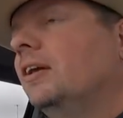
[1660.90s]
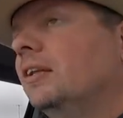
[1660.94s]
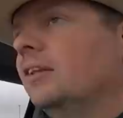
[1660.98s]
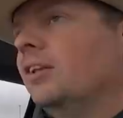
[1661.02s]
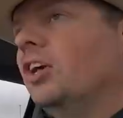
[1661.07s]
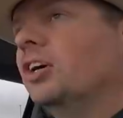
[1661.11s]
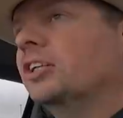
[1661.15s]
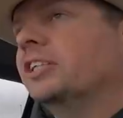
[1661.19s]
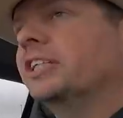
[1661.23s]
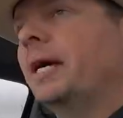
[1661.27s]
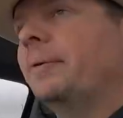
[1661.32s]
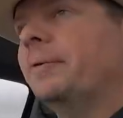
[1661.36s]
a
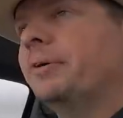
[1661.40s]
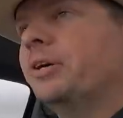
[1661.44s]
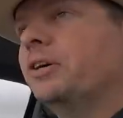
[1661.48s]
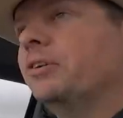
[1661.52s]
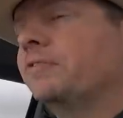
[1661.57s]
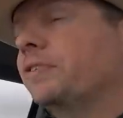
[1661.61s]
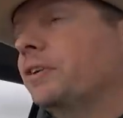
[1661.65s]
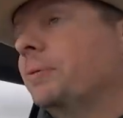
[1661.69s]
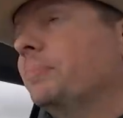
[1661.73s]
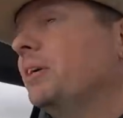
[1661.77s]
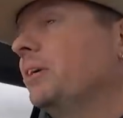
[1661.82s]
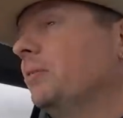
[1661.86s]
long time
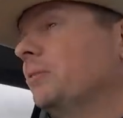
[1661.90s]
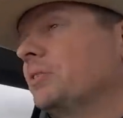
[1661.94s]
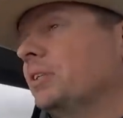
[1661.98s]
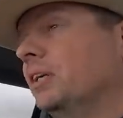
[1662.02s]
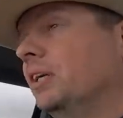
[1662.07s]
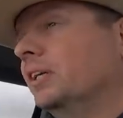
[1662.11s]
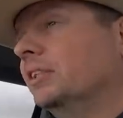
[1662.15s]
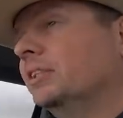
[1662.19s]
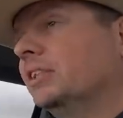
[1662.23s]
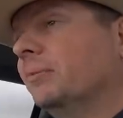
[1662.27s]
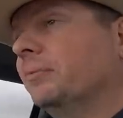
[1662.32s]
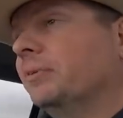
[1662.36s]
ago. For me, it was
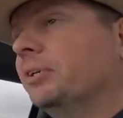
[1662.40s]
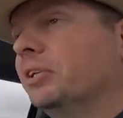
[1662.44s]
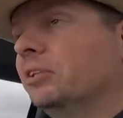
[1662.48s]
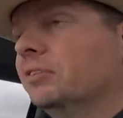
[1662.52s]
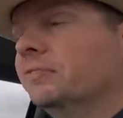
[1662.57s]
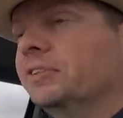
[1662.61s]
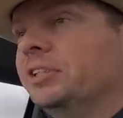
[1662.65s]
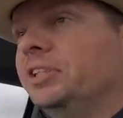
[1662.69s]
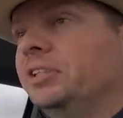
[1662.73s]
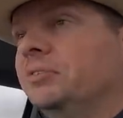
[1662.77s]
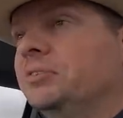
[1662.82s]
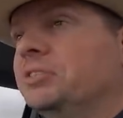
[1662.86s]
a long time
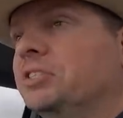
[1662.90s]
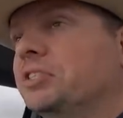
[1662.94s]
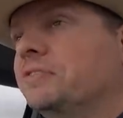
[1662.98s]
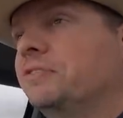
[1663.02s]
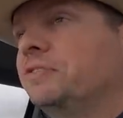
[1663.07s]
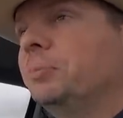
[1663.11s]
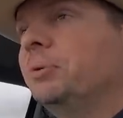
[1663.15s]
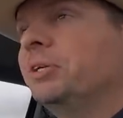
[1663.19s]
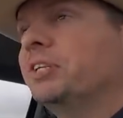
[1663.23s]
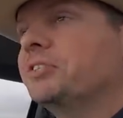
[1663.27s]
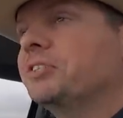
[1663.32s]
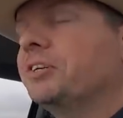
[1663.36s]
ago. For you, just
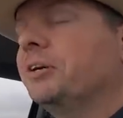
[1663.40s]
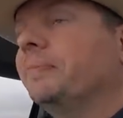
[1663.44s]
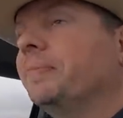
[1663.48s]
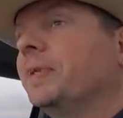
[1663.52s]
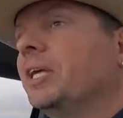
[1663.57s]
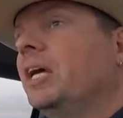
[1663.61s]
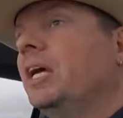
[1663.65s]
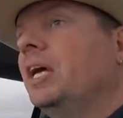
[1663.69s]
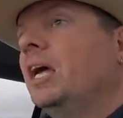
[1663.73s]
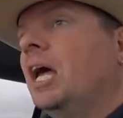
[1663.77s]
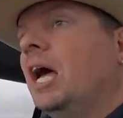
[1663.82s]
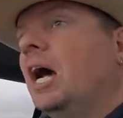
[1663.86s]
a few minutes ago.
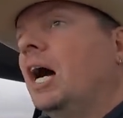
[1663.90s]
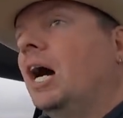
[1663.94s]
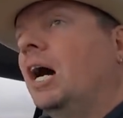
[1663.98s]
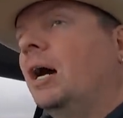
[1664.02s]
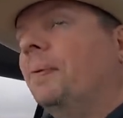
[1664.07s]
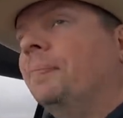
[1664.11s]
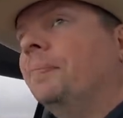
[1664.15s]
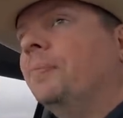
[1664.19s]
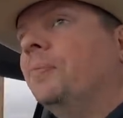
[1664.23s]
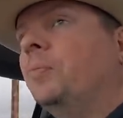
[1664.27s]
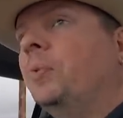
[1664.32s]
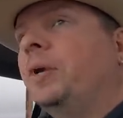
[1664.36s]

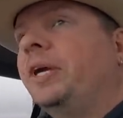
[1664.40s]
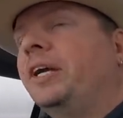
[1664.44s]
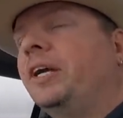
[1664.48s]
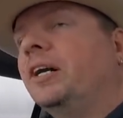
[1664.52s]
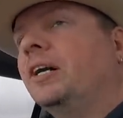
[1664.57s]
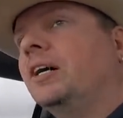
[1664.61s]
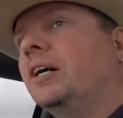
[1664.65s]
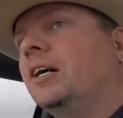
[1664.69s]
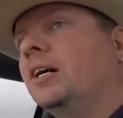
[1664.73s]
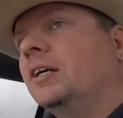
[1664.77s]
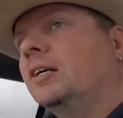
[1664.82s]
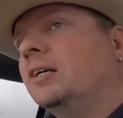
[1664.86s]
Um,
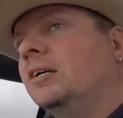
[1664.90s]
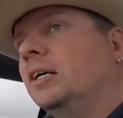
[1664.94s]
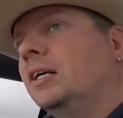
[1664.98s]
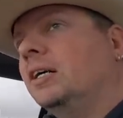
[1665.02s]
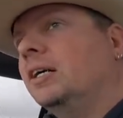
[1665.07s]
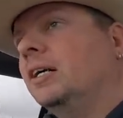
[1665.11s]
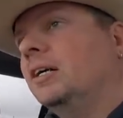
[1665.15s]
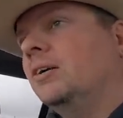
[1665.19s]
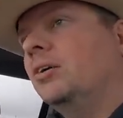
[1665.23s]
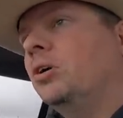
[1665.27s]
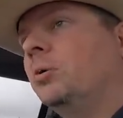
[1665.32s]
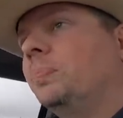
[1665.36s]
we are
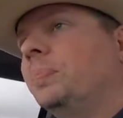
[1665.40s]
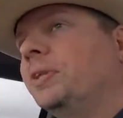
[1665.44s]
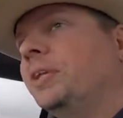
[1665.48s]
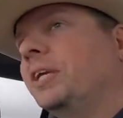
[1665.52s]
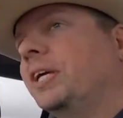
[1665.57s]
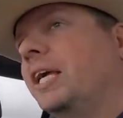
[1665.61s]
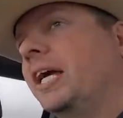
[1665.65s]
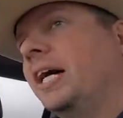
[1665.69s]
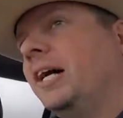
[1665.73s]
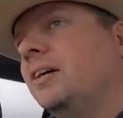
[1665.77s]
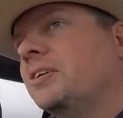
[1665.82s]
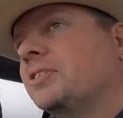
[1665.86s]
uh, hoping
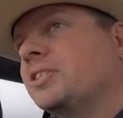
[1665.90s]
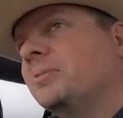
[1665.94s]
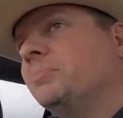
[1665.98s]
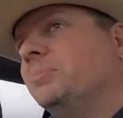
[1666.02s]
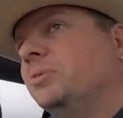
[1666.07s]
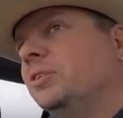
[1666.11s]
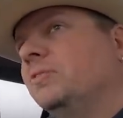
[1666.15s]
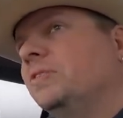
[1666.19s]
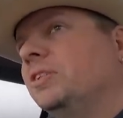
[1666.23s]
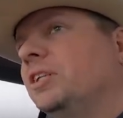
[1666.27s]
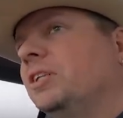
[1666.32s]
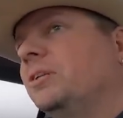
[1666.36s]
the cows are
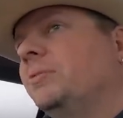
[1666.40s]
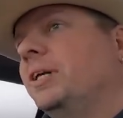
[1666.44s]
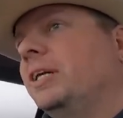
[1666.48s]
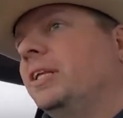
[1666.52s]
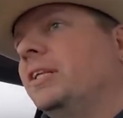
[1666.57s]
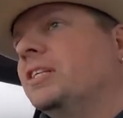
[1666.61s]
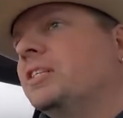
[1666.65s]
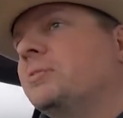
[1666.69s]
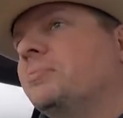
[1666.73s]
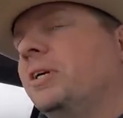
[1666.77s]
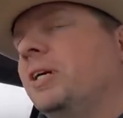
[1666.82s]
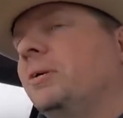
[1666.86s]
moving their
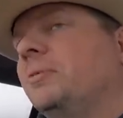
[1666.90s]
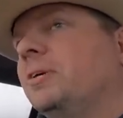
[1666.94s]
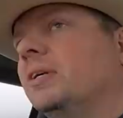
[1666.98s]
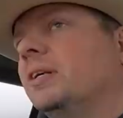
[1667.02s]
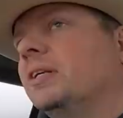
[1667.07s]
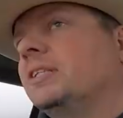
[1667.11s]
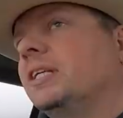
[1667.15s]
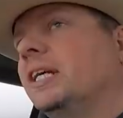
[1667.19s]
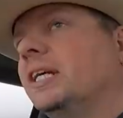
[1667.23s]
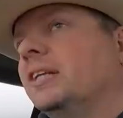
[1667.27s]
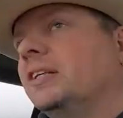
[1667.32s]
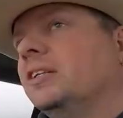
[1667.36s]
way this way. We're
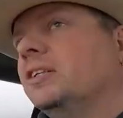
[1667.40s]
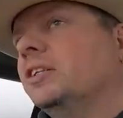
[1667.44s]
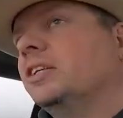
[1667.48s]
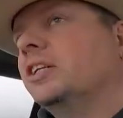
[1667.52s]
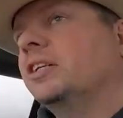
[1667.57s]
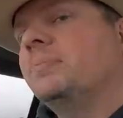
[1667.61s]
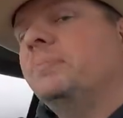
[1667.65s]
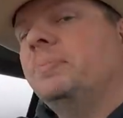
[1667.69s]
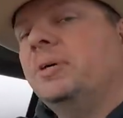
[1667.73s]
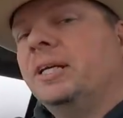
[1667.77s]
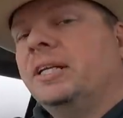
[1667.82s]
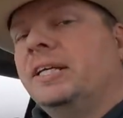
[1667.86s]
going to take a
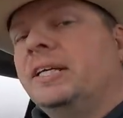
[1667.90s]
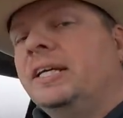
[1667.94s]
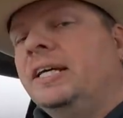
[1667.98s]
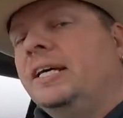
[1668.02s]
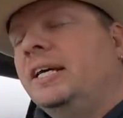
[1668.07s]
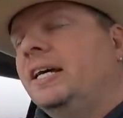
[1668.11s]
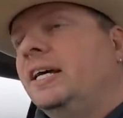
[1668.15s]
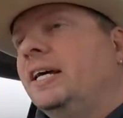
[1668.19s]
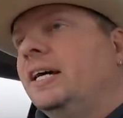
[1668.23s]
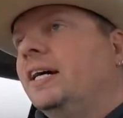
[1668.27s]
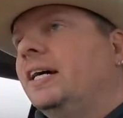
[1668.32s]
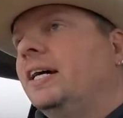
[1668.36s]
look. But
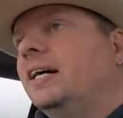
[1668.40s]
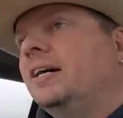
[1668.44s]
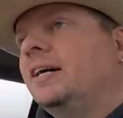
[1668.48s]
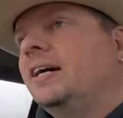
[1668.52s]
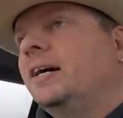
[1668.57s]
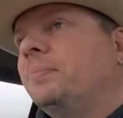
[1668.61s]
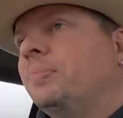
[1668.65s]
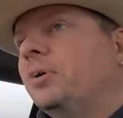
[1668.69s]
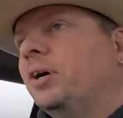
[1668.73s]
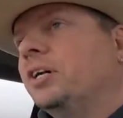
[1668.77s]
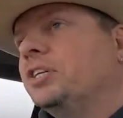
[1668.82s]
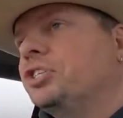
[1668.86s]
uh,
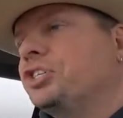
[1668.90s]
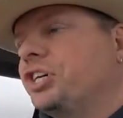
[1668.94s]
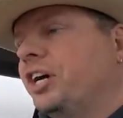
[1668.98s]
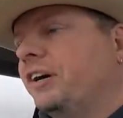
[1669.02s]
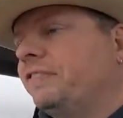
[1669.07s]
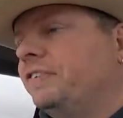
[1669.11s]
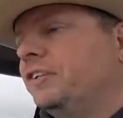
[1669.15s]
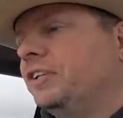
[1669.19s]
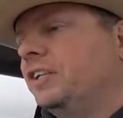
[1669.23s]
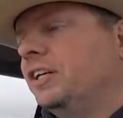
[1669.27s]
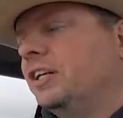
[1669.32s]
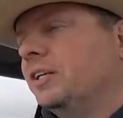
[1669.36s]
I brought
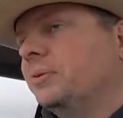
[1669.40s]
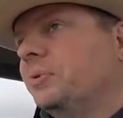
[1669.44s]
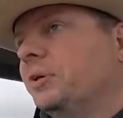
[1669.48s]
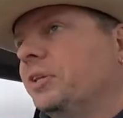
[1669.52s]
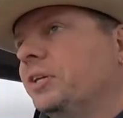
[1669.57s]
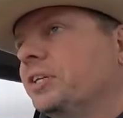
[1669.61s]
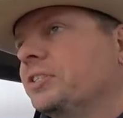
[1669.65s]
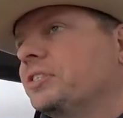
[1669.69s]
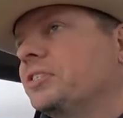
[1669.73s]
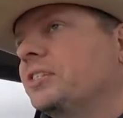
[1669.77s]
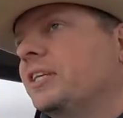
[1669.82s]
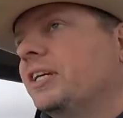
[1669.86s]
Jeff along
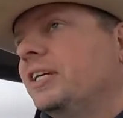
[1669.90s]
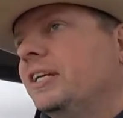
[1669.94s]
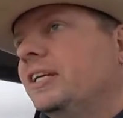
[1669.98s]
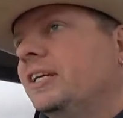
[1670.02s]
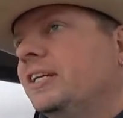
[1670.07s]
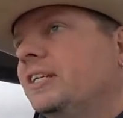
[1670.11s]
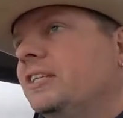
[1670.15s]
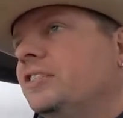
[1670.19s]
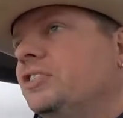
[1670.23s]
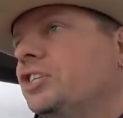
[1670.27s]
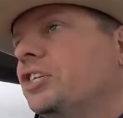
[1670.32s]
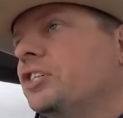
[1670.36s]
with us
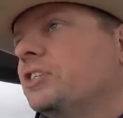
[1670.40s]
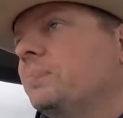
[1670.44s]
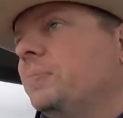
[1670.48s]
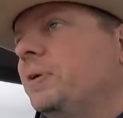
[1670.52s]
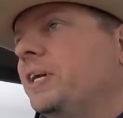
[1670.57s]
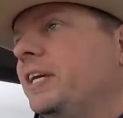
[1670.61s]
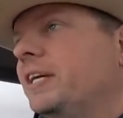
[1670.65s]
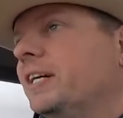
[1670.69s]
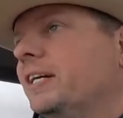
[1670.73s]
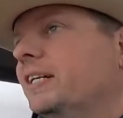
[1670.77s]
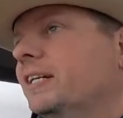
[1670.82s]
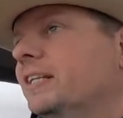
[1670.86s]
just
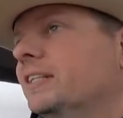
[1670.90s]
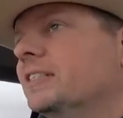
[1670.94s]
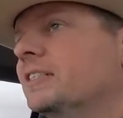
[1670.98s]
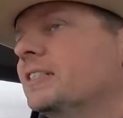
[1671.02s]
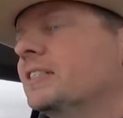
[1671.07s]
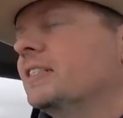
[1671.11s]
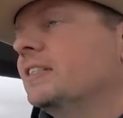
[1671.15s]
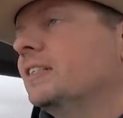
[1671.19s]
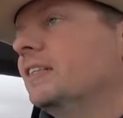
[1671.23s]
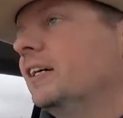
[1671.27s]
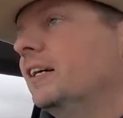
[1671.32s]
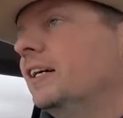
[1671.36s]

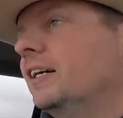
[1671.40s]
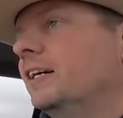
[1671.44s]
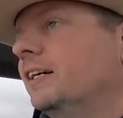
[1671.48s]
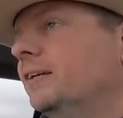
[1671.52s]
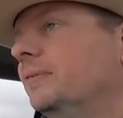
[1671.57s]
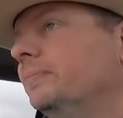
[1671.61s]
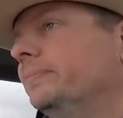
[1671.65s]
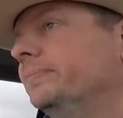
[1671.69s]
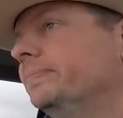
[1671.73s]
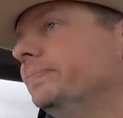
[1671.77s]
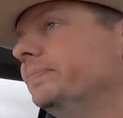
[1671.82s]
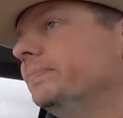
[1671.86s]
because
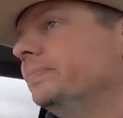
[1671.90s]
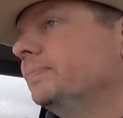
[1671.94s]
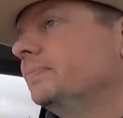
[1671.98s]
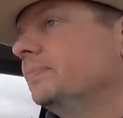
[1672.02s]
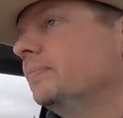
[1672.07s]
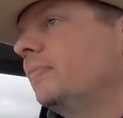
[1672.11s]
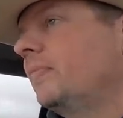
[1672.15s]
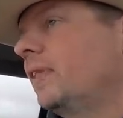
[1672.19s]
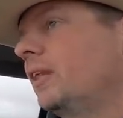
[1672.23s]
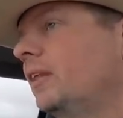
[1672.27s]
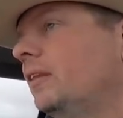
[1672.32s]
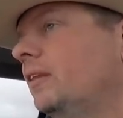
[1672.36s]

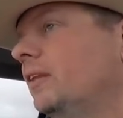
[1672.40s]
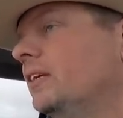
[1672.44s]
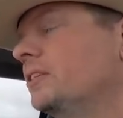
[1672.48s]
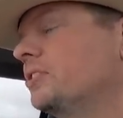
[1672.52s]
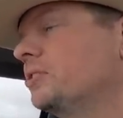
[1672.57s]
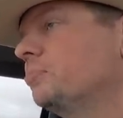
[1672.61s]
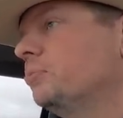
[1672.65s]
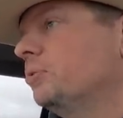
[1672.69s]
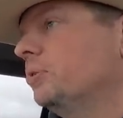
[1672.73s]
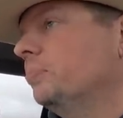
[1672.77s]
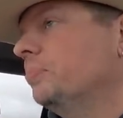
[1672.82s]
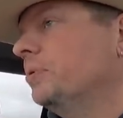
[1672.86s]
um,
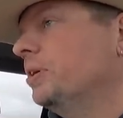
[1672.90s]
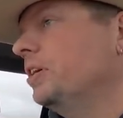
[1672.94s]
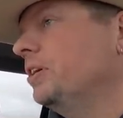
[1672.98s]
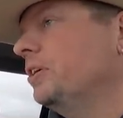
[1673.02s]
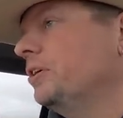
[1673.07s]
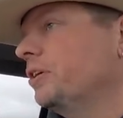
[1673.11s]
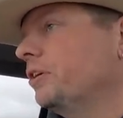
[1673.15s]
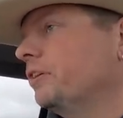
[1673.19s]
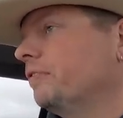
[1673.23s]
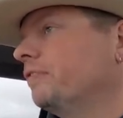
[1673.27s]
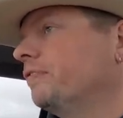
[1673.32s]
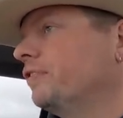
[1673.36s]
this will be
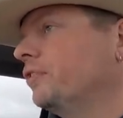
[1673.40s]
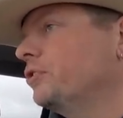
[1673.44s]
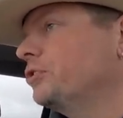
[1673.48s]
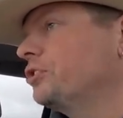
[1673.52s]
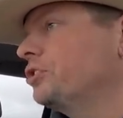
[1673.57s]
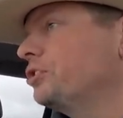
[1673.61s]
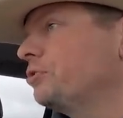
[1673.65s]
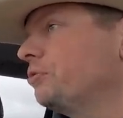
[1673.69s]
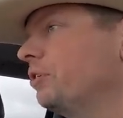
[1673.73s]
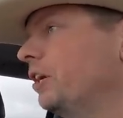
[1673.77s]
your first